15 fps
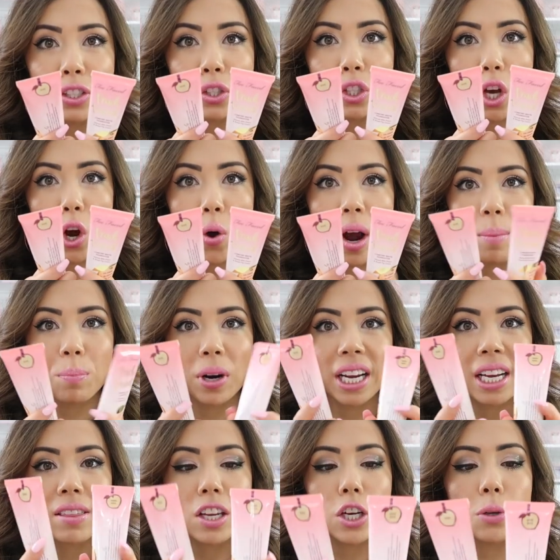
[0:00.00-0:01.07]
So I'm
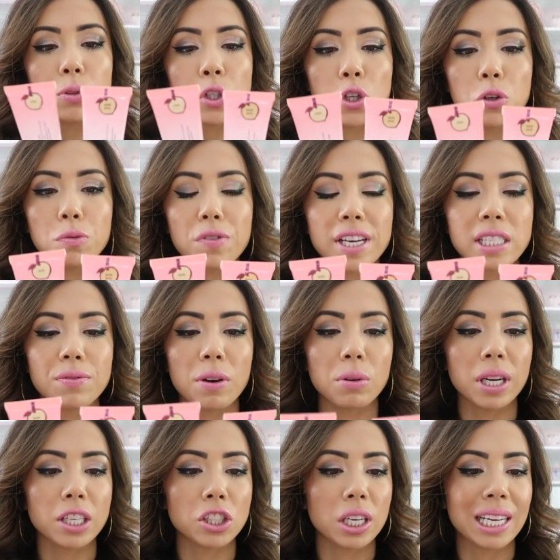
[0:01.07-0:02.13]
bringing the new Too Faced
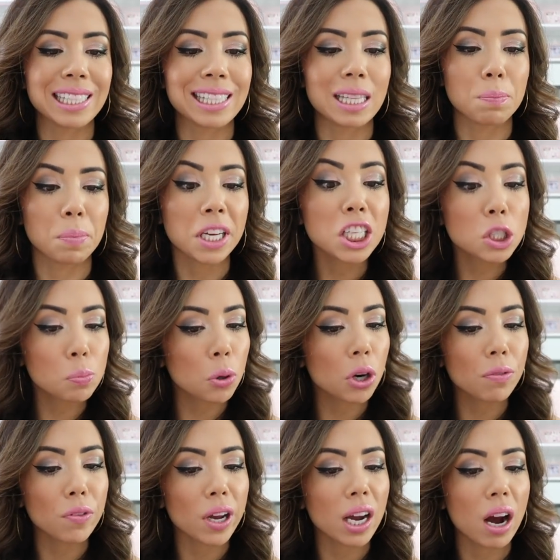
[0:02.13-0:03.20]
foundation. It's the Peach
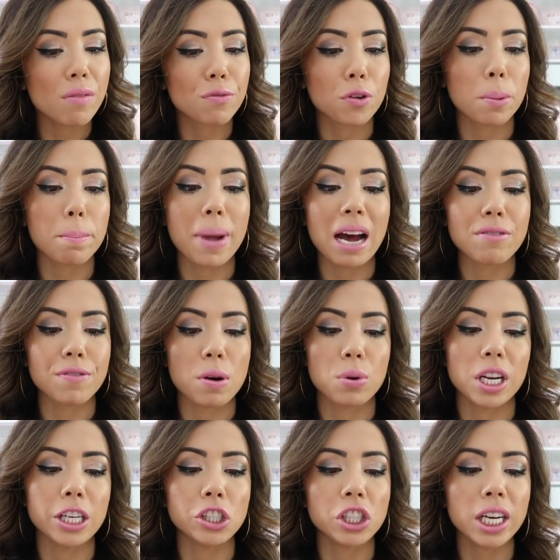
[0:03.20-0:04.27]
Perfect Comfort Matte
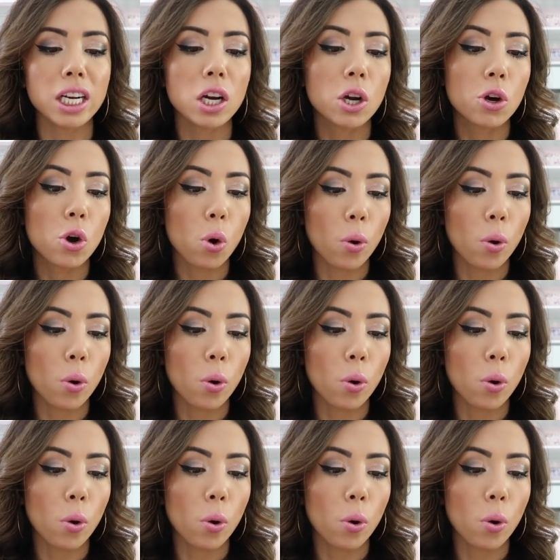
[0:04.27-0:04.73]
Foundation.